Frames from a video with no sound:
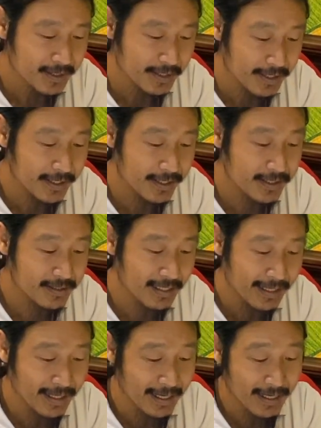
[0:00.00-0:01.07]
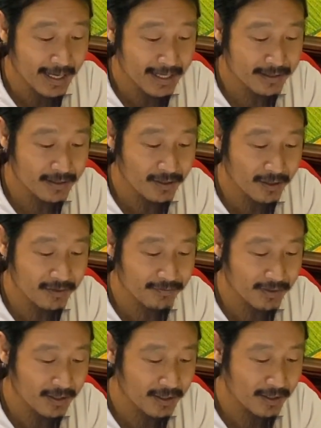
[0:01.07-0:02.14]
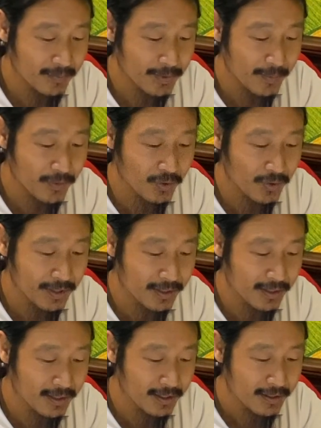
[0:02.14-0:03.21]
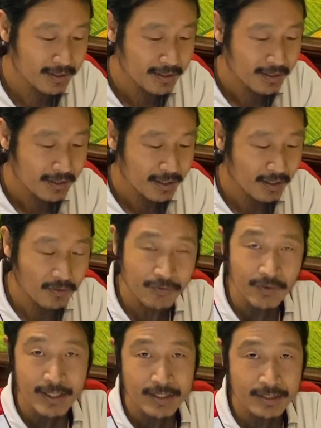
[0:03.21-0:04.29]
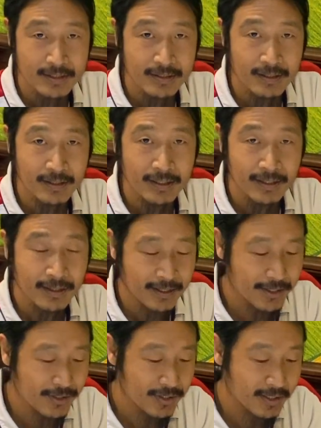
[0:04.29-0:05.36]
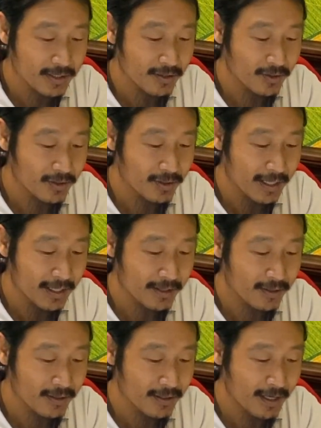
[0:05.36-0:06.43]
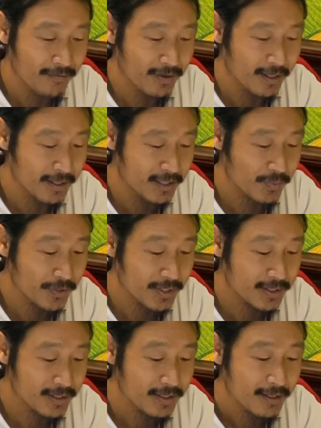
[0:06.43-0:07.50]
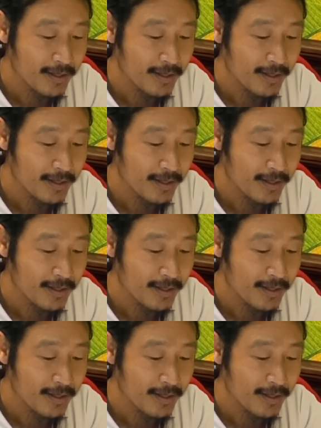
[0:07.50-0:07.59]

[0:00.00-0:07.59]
it is. I asked a lot of people in the our friends in the kitchen or like having the experience.